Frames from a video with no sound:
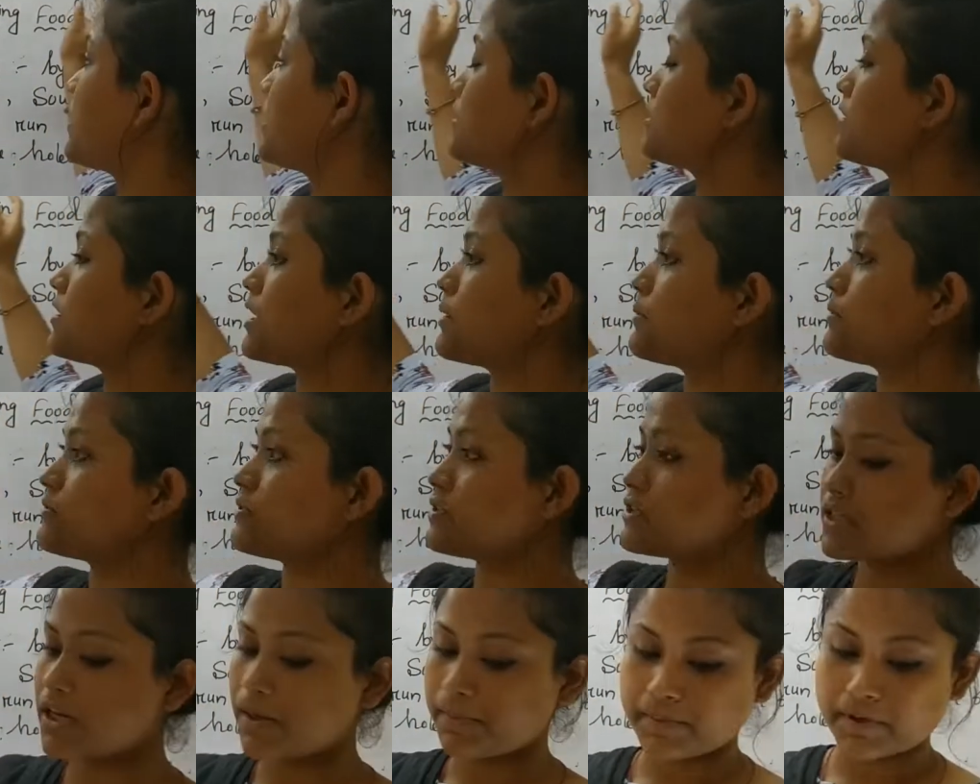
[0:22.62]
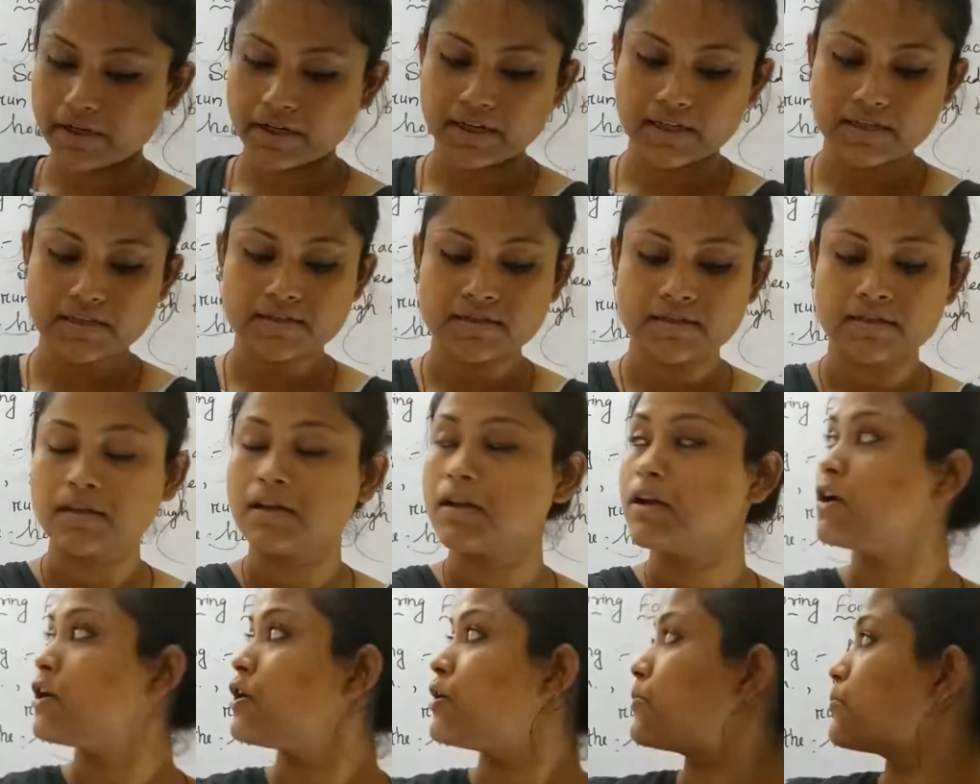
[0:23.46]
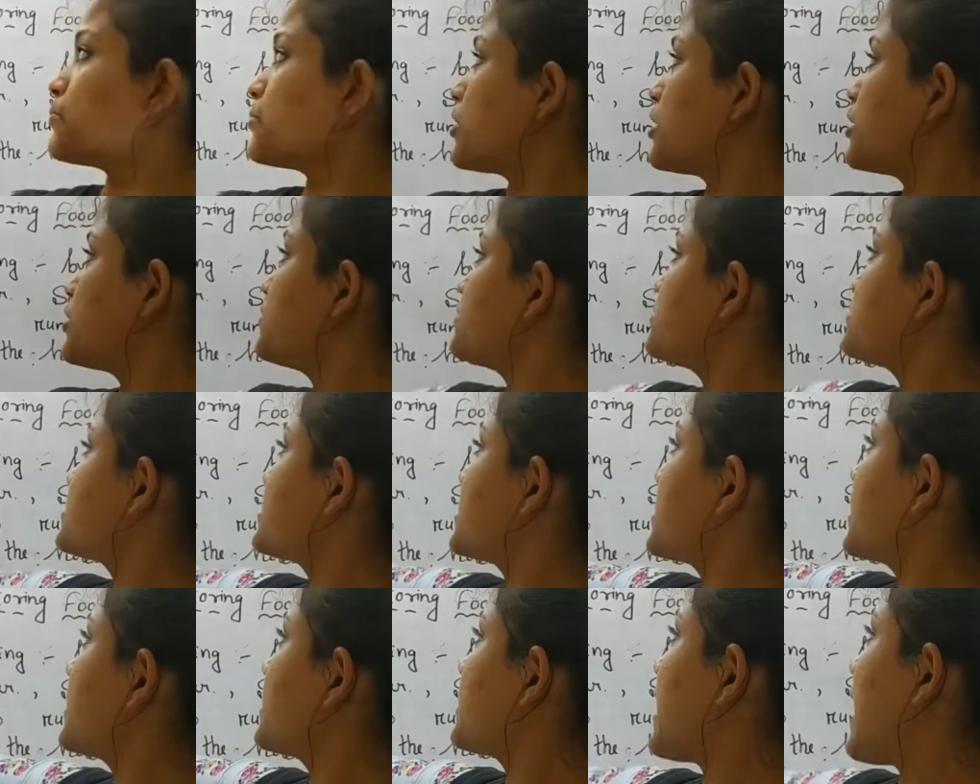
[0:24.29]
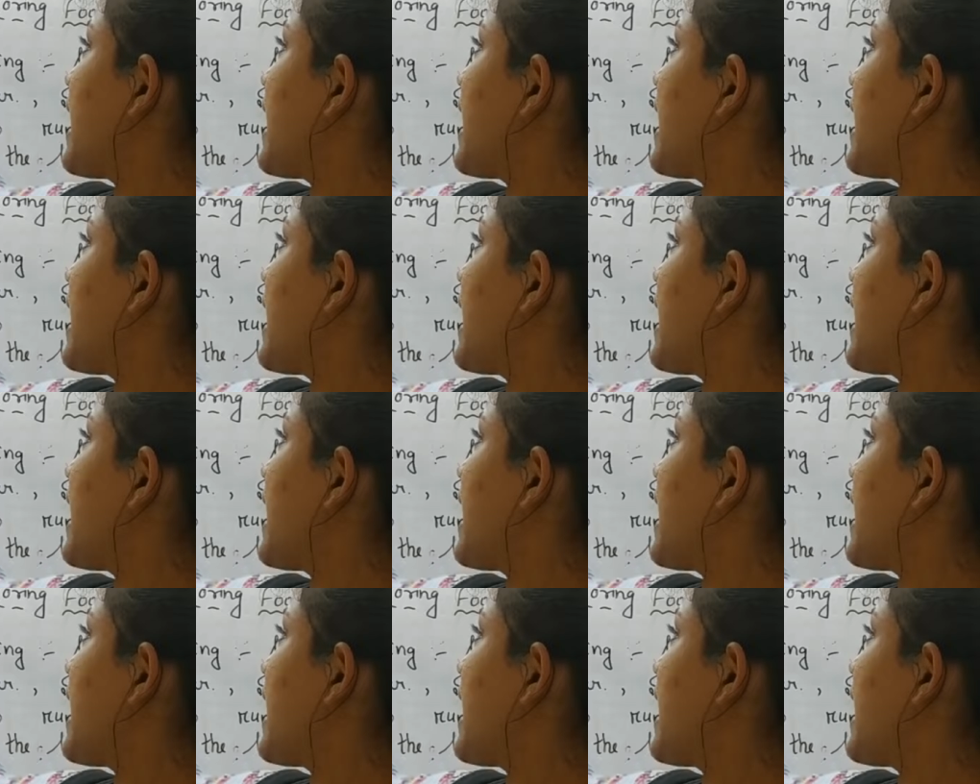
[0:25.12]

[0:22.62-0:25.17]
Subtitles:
the name of the chapter is Producing